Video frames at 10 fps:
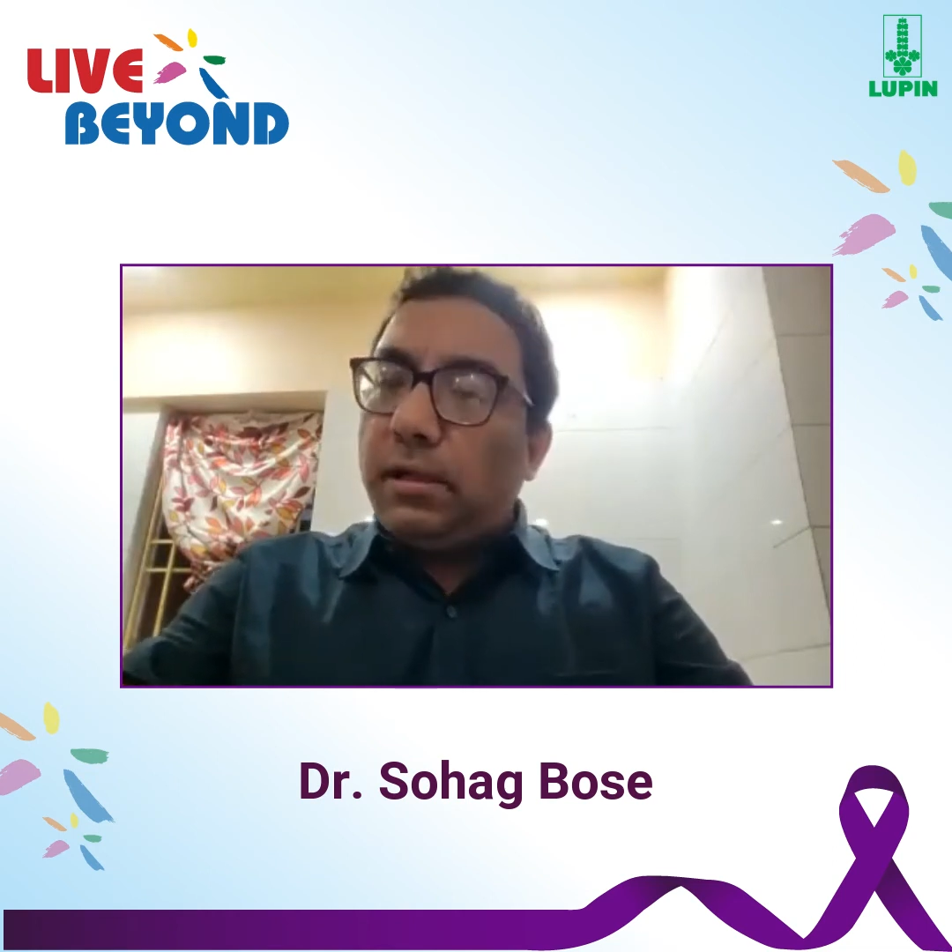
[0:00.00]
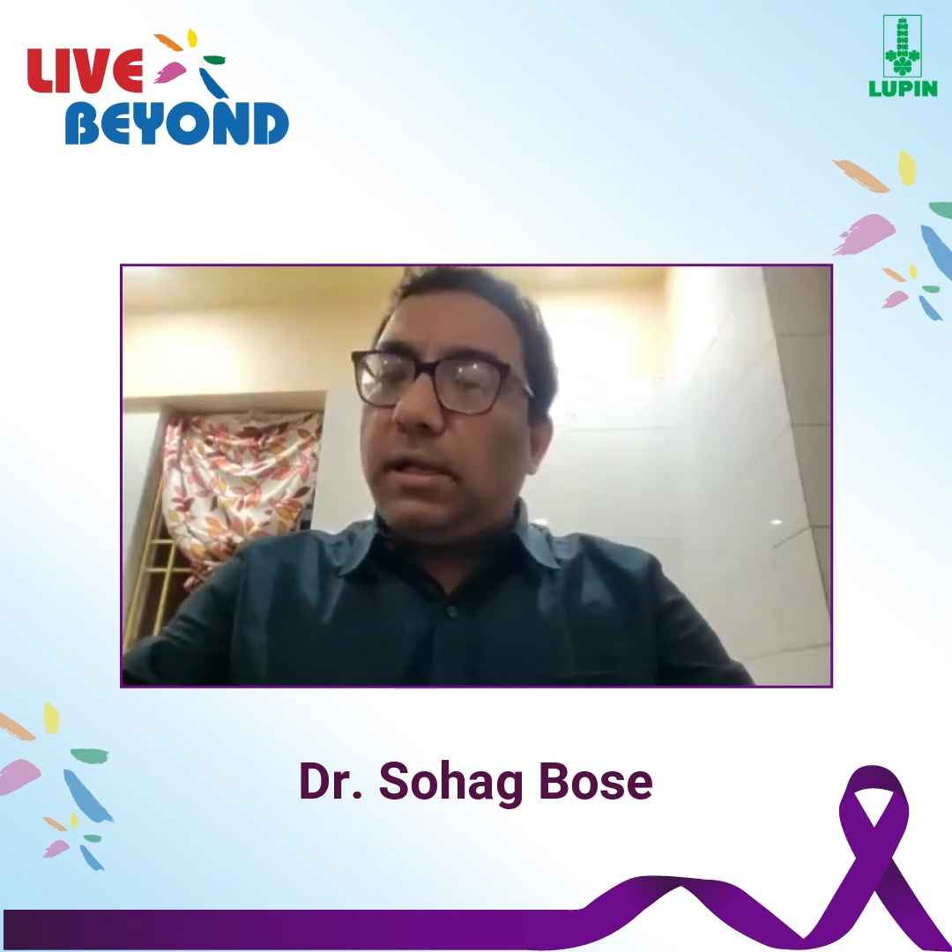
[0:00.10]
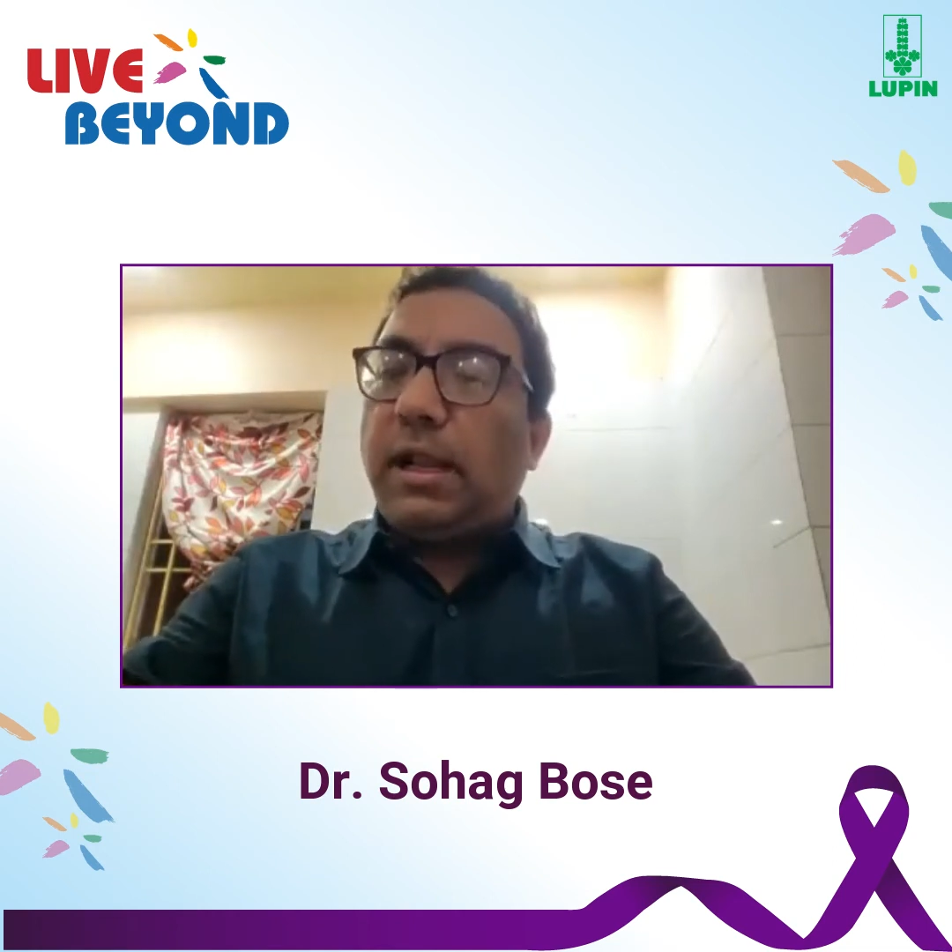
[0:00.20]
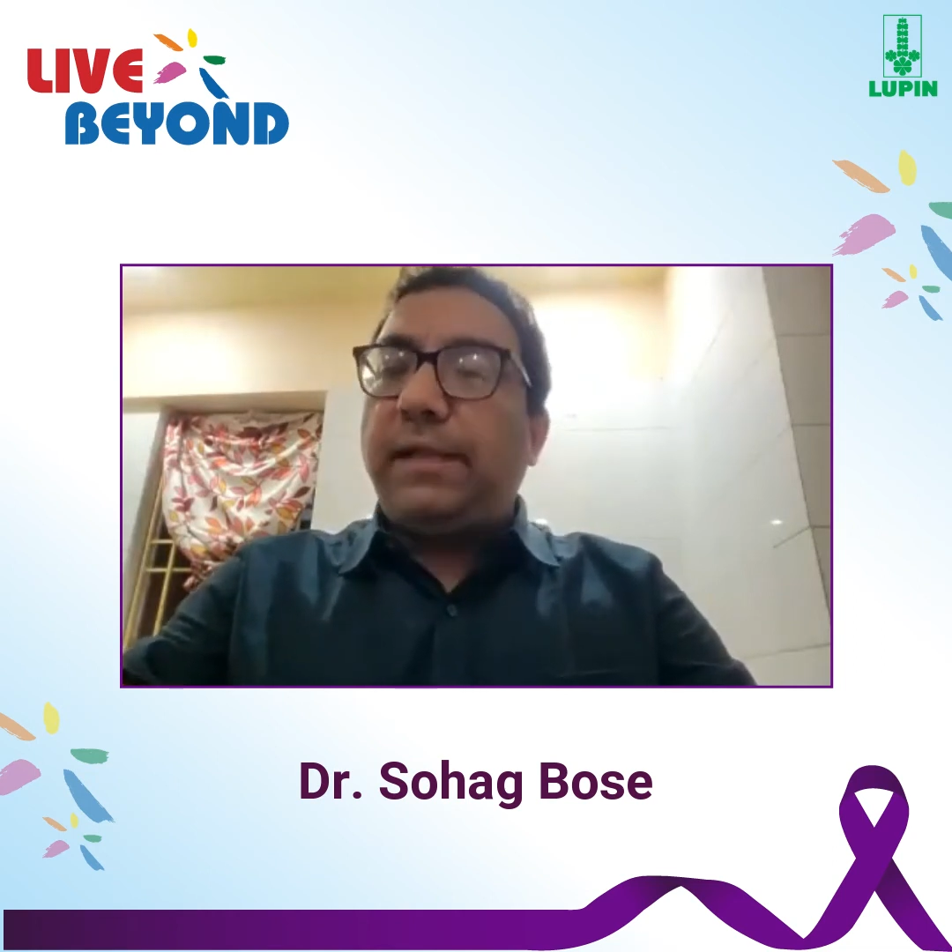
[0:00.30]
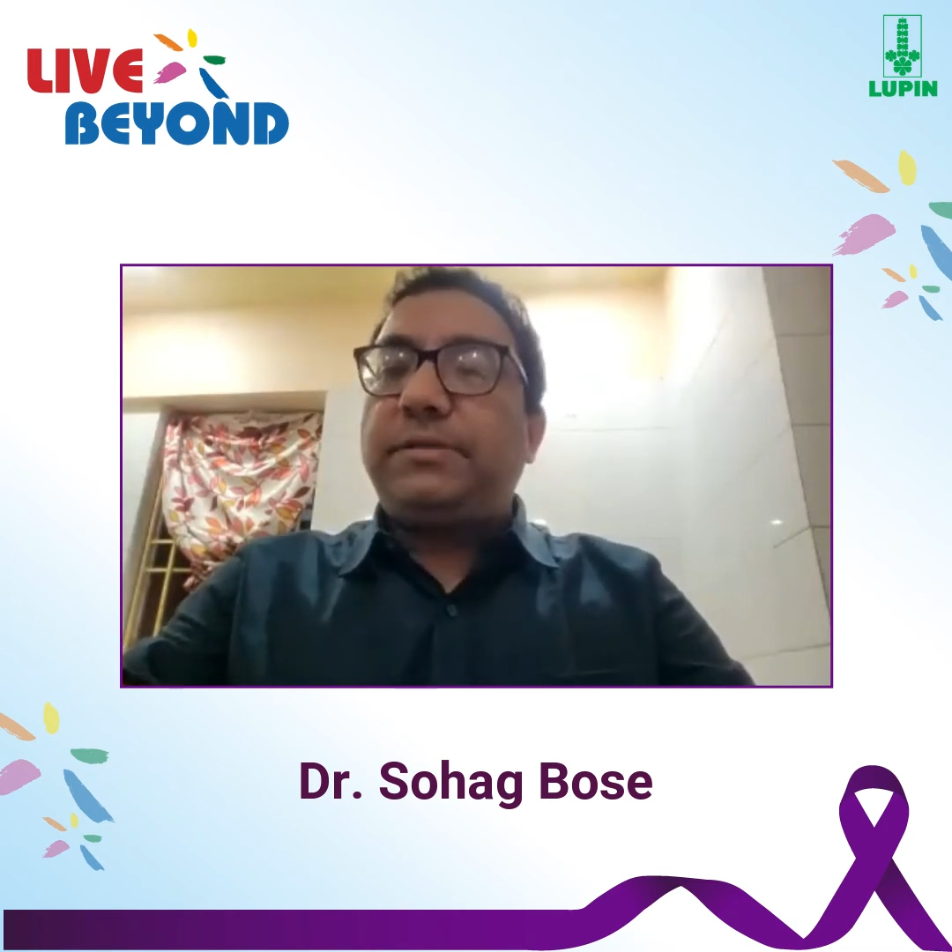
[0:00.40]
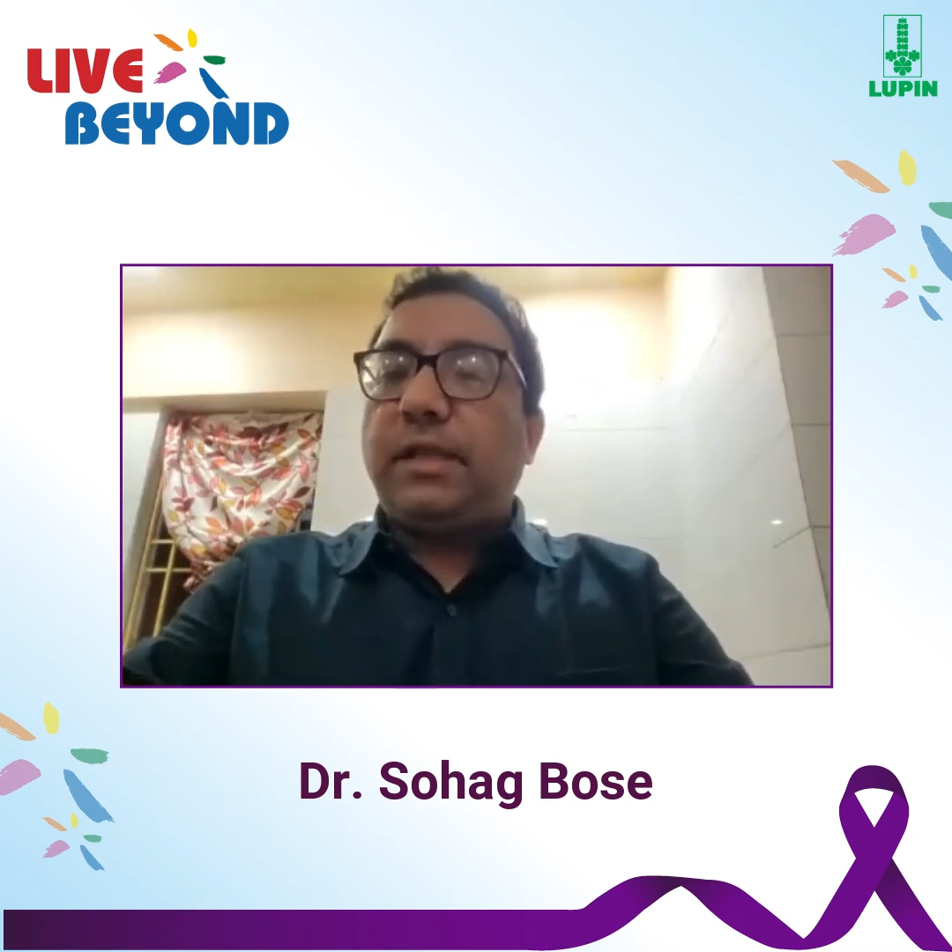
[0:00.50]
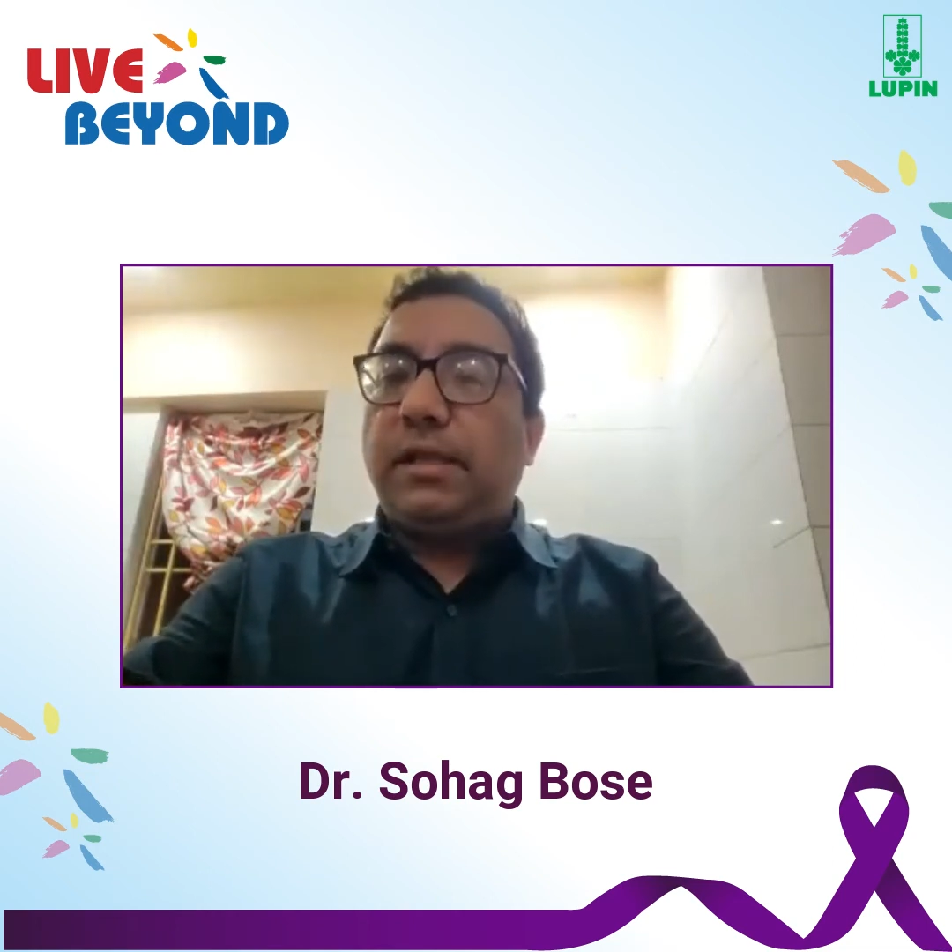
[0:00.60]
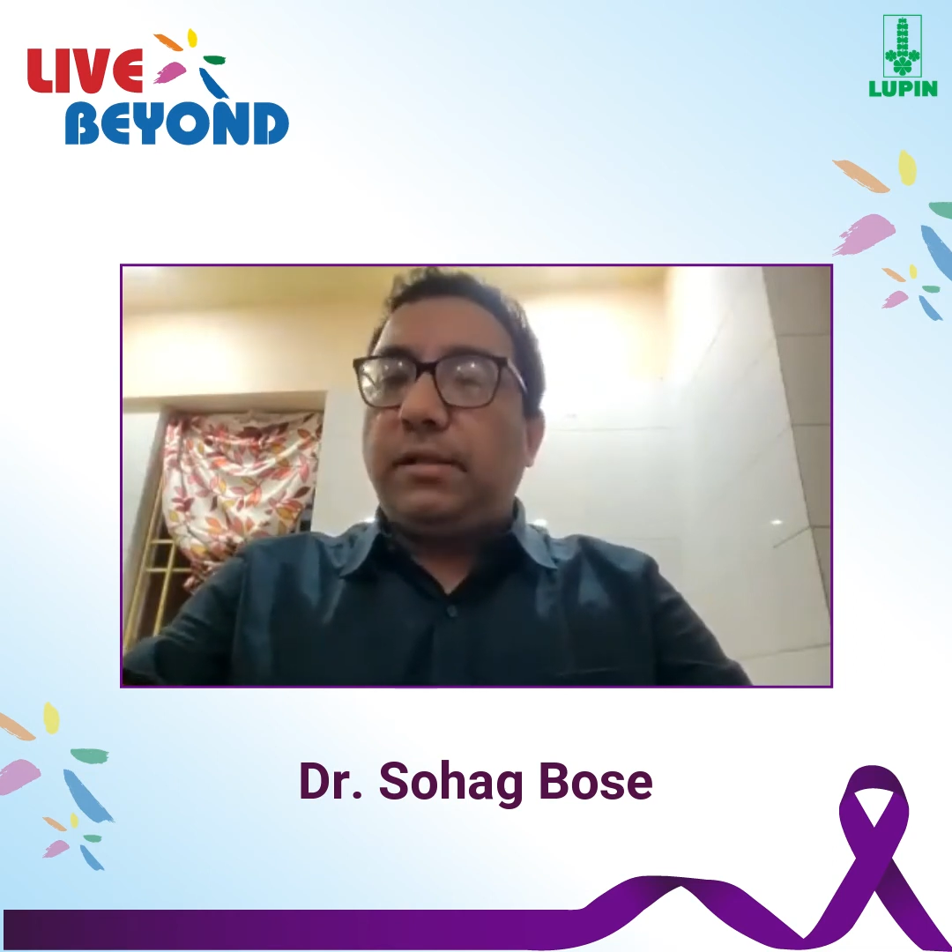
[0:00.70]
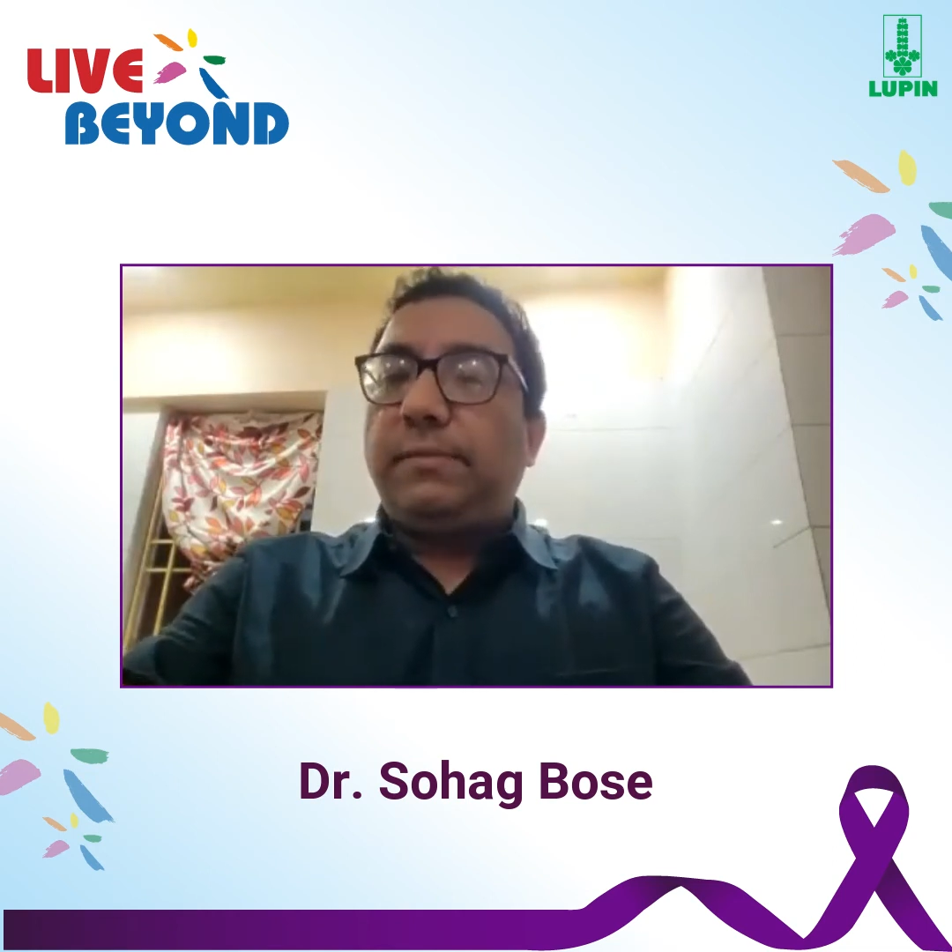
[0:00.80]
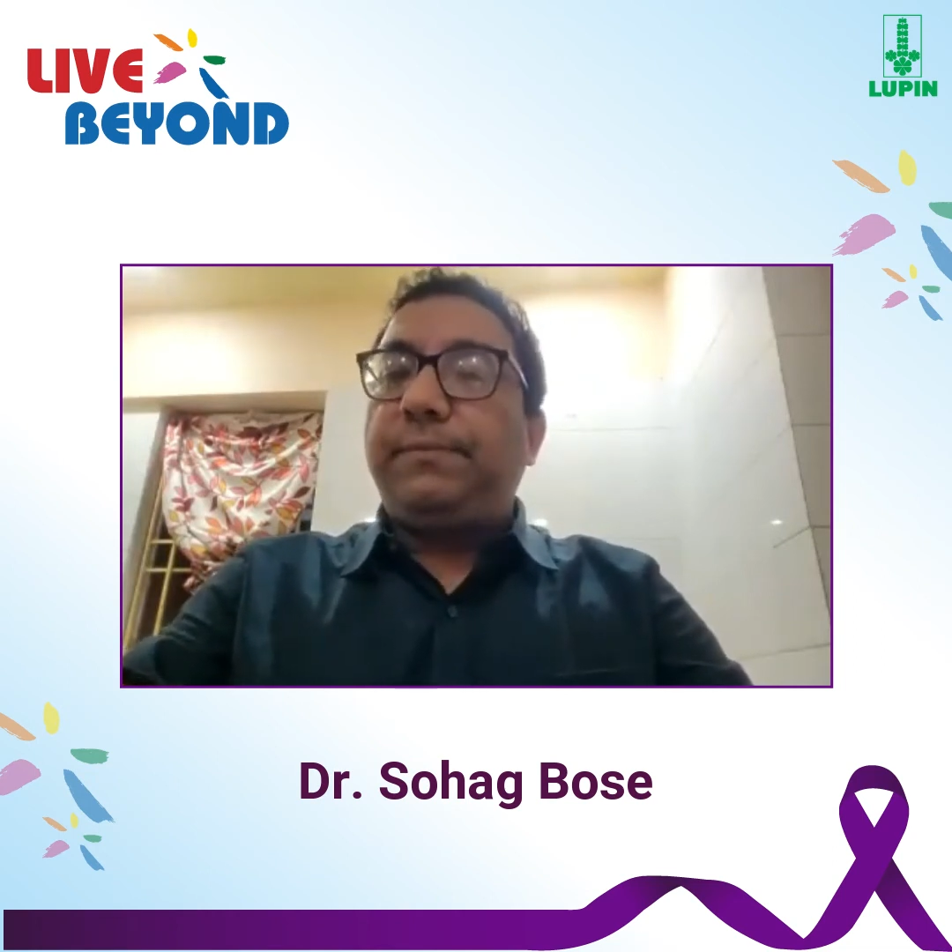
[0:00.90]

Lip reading: lifestyle,